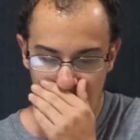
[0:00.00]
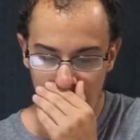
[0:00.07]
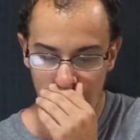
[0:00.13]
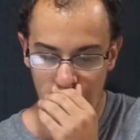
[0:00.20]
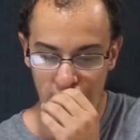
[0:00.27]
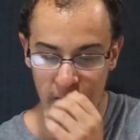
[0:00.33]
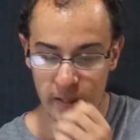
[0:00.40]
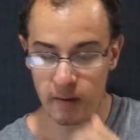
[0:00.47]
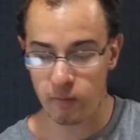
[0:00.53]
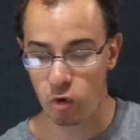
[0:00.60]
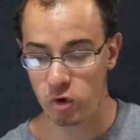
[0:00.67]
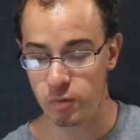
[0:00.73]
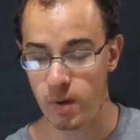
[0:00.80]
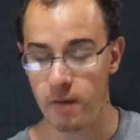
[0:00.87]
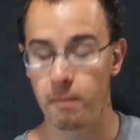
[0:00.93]
Uh, and then, of
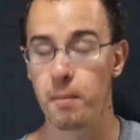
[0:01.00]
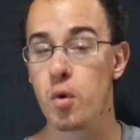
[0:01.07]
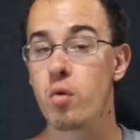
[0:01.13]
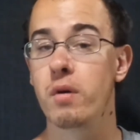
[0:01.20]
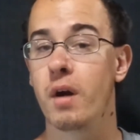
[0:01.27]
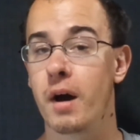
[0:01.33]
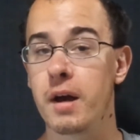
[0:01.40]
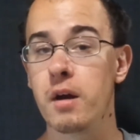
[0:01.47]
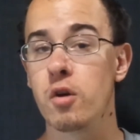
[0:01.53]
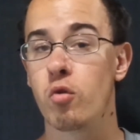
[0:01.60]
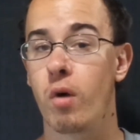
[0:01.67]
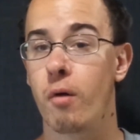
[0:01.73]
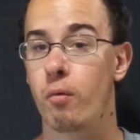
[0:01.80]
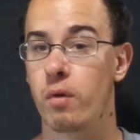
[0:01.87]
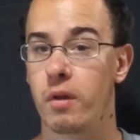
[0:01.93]
course, we have Moon Knight, who
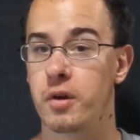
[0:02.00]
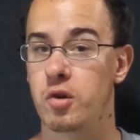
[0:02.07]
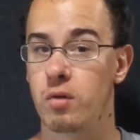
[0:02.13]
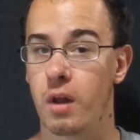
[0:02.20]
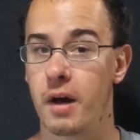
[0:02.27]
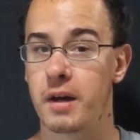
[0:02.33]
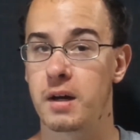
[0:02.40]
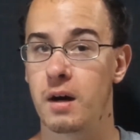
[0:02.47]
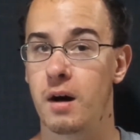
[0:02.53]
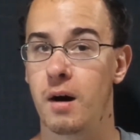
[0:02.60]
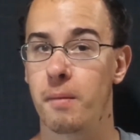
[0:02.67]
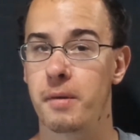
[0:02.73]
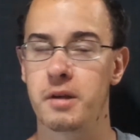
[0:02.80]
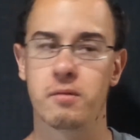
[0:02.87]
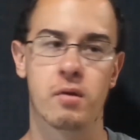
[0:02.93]
I really do like.
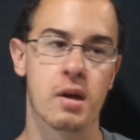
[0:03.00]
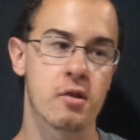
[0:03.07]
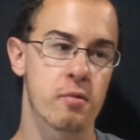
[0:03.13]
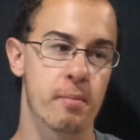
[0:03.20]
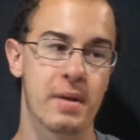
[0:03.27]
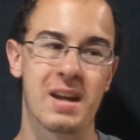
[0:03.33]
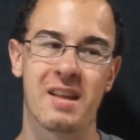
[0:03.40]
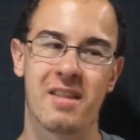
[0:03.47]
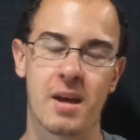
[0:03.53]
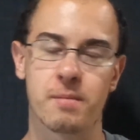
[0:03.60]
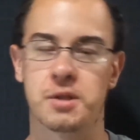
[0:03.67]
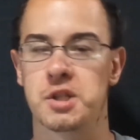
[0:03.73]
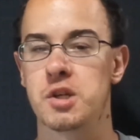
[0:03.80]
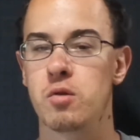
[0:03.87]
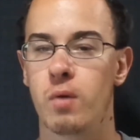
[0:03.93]
Um, he, he, hasn't been in the
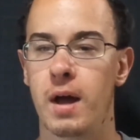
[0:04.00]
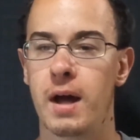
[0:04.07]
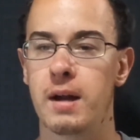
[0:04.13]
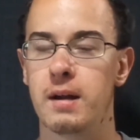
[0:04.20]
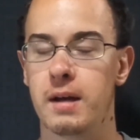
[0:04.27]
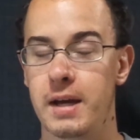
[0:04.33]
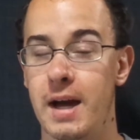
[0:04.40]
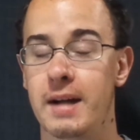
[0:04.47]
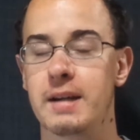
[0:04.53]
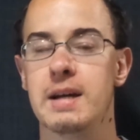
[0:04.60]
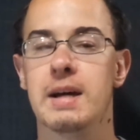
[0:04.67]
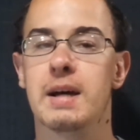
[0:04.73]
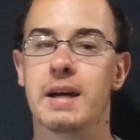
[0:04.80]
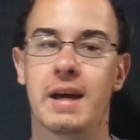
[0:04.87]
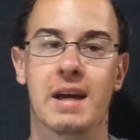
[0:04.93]
MCU yet. yet.
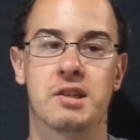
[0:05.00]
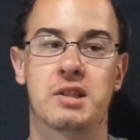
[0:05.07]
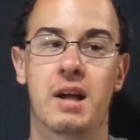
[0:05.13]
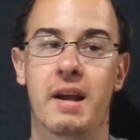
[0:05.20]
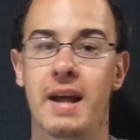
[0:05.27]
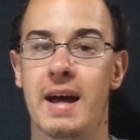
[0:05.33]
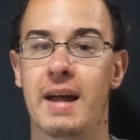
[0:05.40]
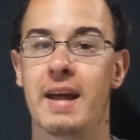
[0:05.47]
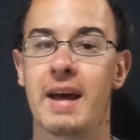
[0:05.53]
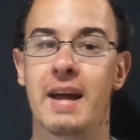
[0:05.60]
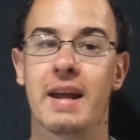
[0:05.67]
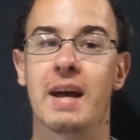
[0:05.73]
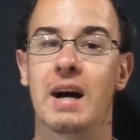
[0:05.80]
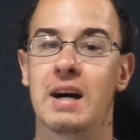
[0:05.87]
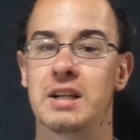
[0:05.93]
He has not had
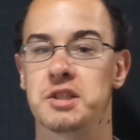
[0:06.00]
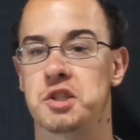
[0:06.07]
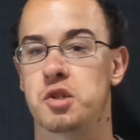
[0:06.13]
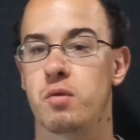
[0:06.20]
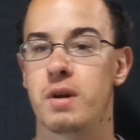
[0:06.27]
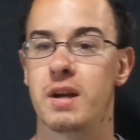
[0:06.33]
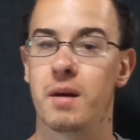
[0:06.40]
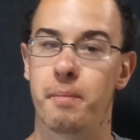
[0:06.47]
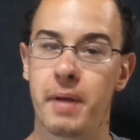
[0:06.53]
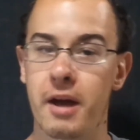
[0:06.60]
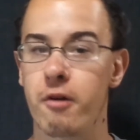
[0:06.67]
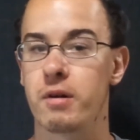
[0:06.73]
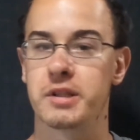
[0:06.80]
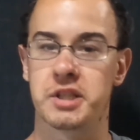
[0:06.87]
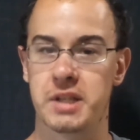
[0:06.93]
any on-screen
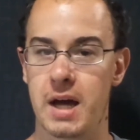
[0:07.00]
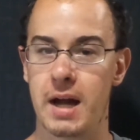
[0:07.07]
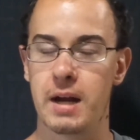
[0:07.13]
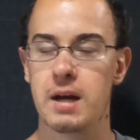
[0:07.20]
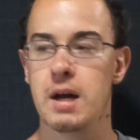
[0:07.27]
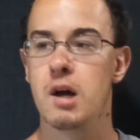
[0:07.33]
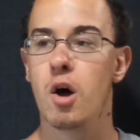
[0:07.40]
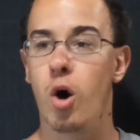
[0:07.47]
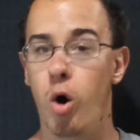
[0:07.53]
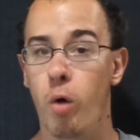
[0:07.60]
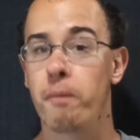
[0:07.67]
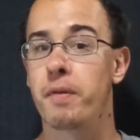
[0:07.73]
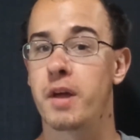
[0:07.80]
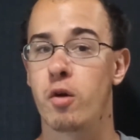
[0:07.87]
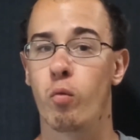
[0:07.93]
appearance yet,
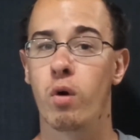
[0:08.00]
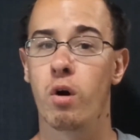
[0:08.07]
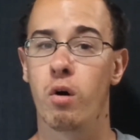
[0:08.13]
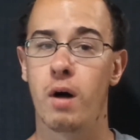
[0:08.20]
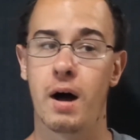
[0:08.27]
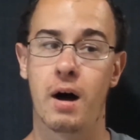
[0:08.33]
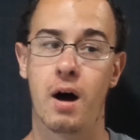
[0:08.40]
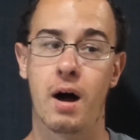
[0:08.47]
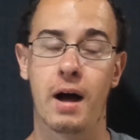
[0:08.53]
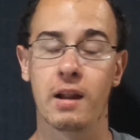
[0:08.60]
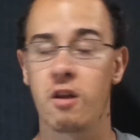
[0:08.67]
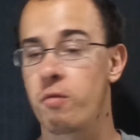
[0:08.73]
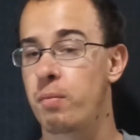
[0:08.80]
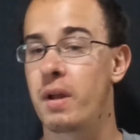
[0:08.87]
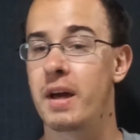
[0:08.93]
Hopefully he will. Uh, I
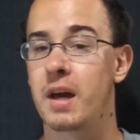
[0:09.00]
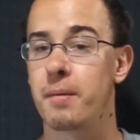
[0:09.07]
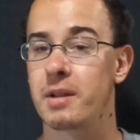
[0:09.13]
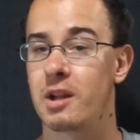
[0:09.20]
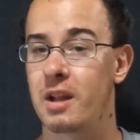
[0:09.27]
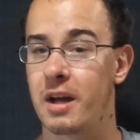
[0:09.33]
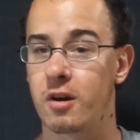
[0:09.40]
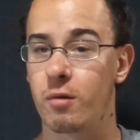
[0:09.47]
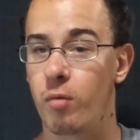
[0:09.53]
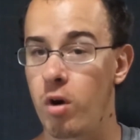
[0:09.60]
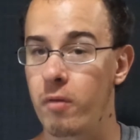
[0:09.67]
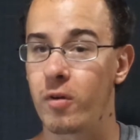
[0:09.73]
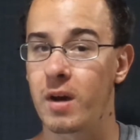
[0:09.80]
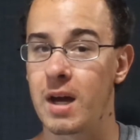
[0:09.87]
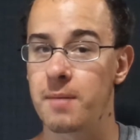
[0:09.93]
love playing him in the LEGO
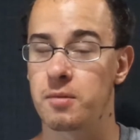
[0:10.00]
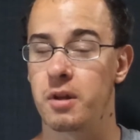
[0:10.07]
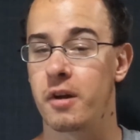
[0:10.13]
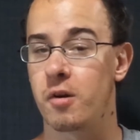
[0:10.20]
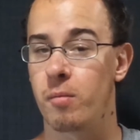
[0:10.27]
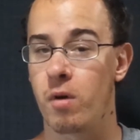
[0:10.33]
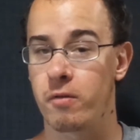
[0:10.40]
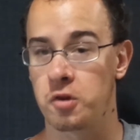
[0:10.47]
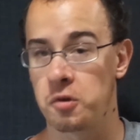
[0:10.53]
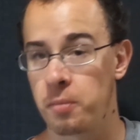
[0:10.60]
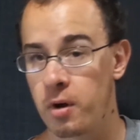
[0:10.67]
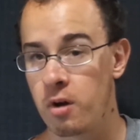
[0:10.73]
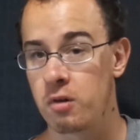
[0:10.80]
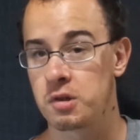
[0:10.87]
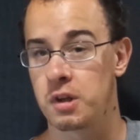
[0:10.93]
Marvel games, LEGO Marvel
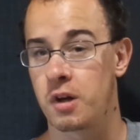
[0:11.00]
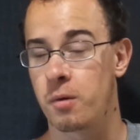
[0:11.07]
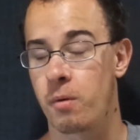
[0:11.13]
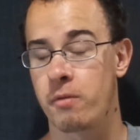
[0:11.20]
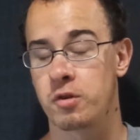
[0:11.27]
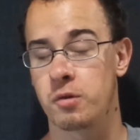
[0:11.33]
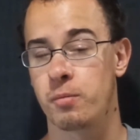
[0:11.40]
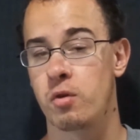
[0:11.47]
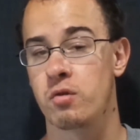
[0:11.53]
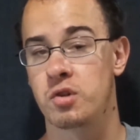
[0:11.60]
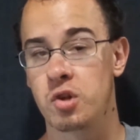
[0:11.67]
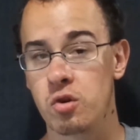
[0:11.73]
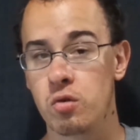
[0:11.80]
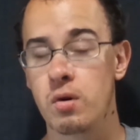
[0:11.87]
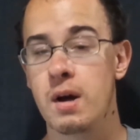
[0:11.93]
Superheroes, LEGO Marvel Superheroes
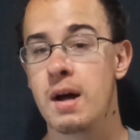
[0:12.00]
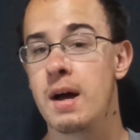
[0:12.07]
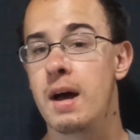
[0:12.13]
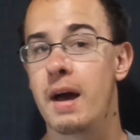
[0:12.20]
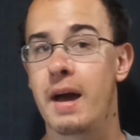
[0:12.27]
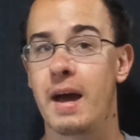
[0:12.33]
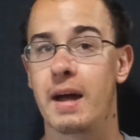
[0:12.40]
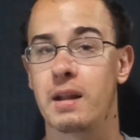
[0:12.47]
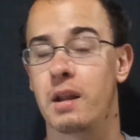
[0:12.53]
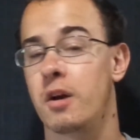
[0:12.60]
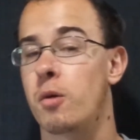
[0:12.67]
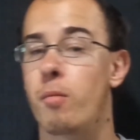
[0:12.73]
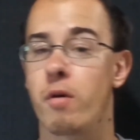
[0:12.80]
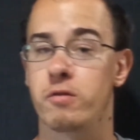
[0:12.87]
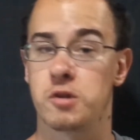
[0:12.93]
2, and LEGO
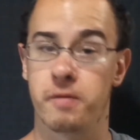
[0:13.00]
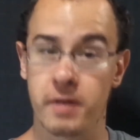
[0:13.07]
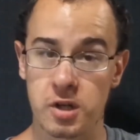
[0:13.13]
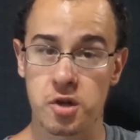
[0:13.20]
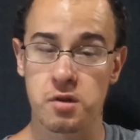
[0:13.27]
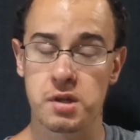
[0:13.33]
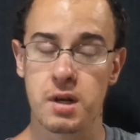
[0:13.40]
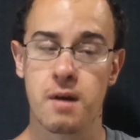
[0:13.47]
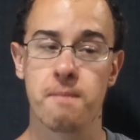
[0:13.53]
Marvel's Avengers.